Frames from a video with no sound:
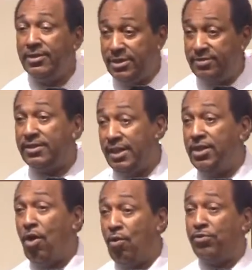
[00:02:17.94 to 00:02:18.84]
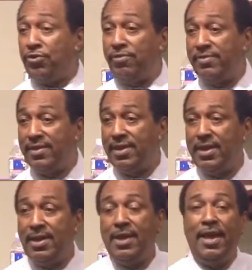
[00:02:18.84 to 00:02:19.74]
just to tell you the whole truth.
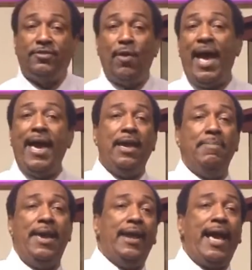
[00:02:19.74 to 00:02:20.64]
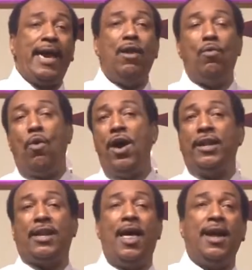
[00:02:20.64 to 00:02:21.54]
And so I, amen, I got up
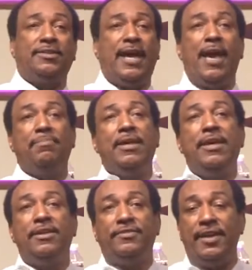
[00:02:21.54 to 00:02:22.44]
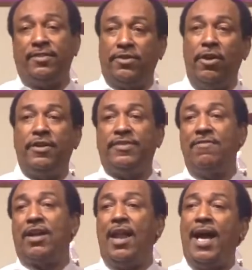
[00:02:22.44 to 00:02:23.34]
1 o'clock in time 6.30,
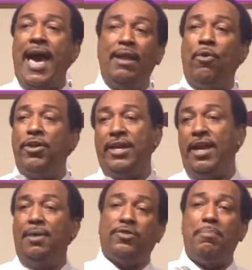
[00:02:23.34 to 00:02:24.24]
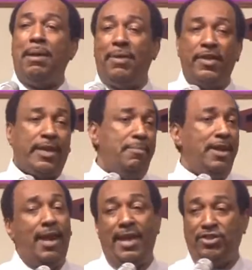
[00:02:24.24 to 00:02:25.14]
7 o'clock. I didn't want to get up, so my mother came
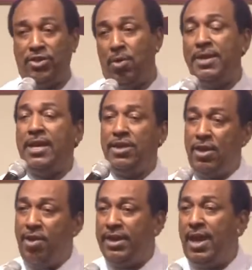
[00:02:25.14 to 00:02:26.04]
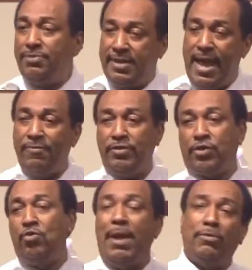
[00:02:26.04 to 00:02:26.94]
in there like she know, y'all get up, it's time for
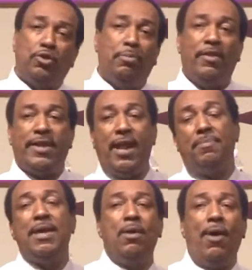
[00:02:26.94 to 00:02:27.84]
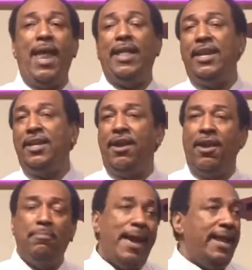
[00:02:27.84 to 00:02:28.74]
school. My two brothers got up. Well, I laid in
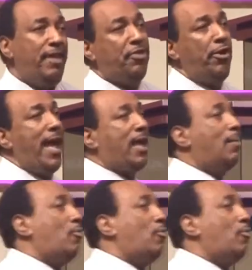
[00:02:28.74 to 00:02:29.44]
there, and about 8.30, I